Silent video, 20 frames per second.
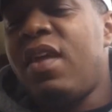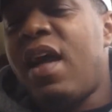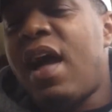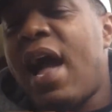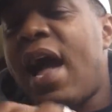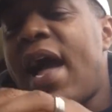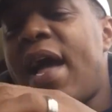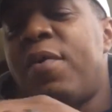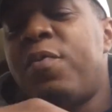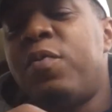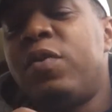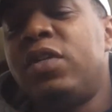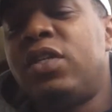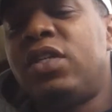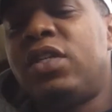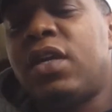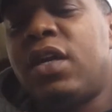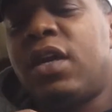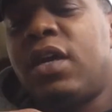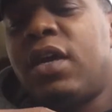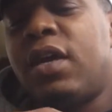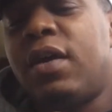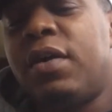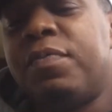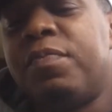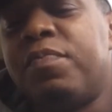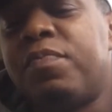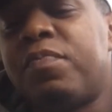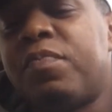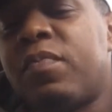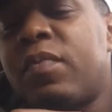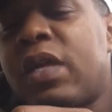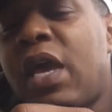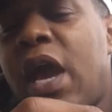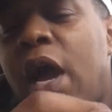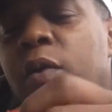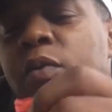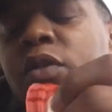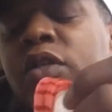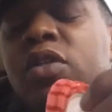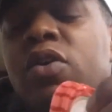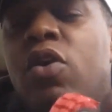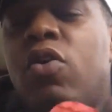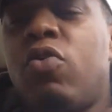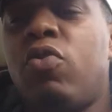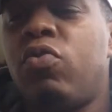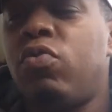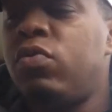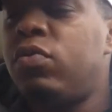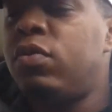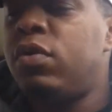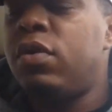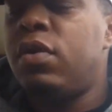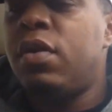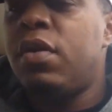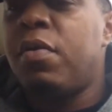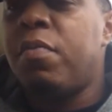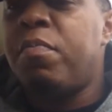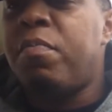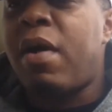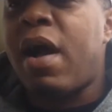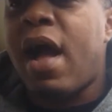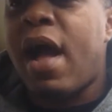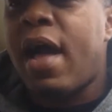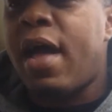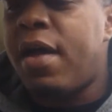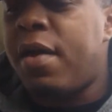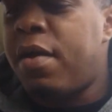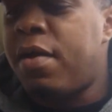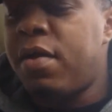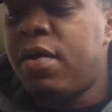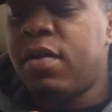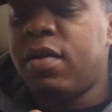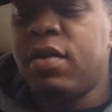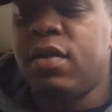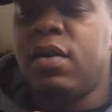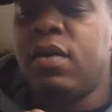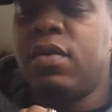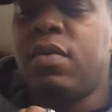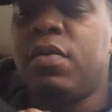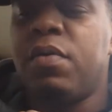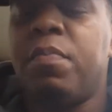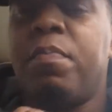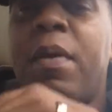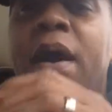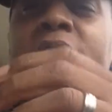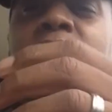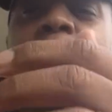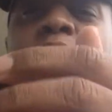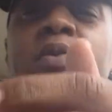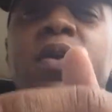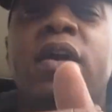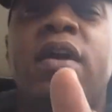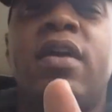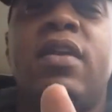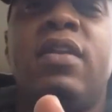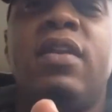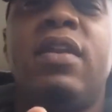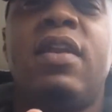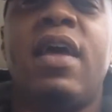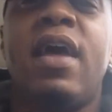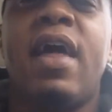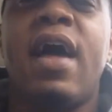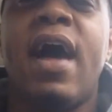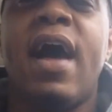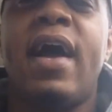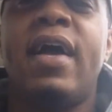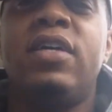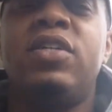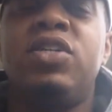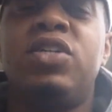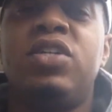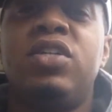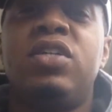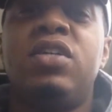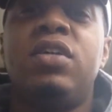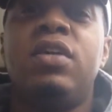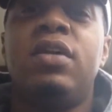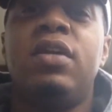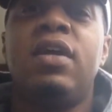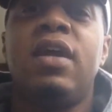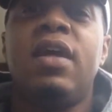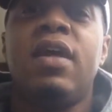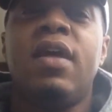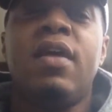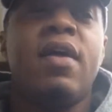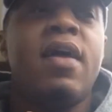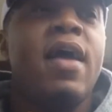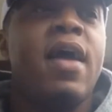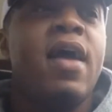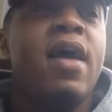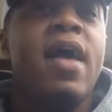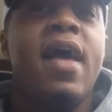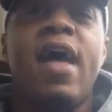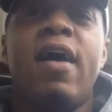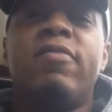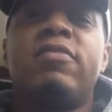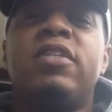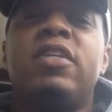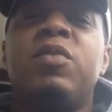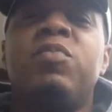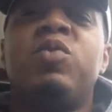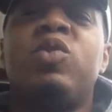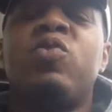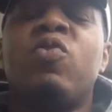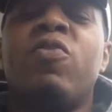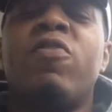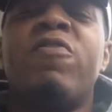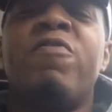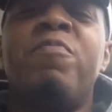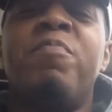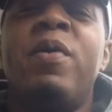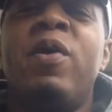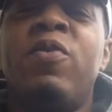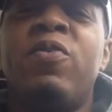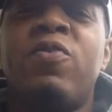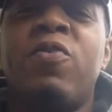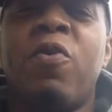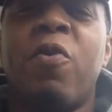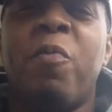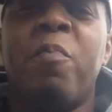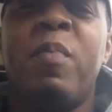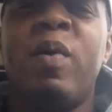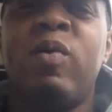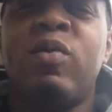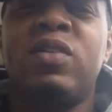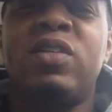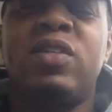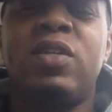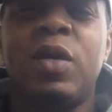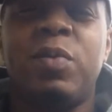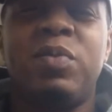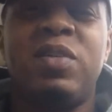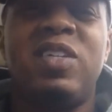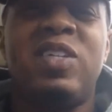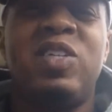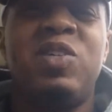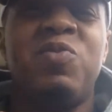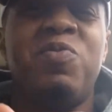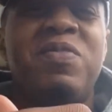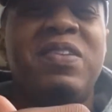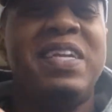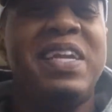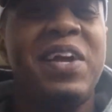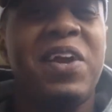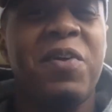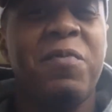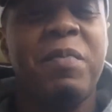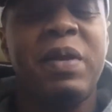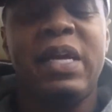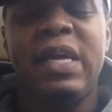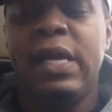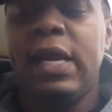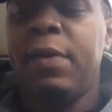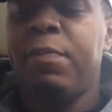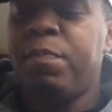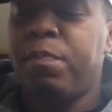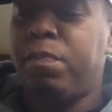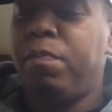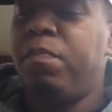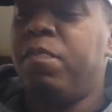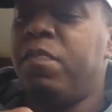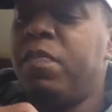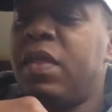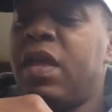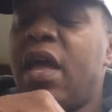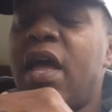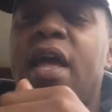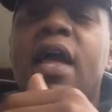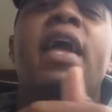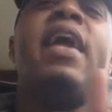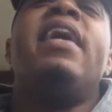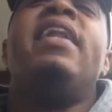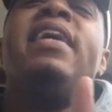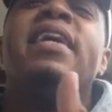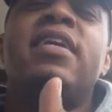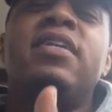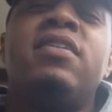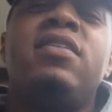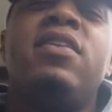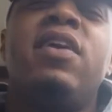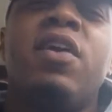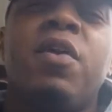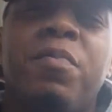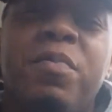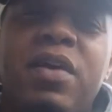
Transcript: I was uh, I was told by by Quinn that I should have some sort of milk or milk substitute near me it is near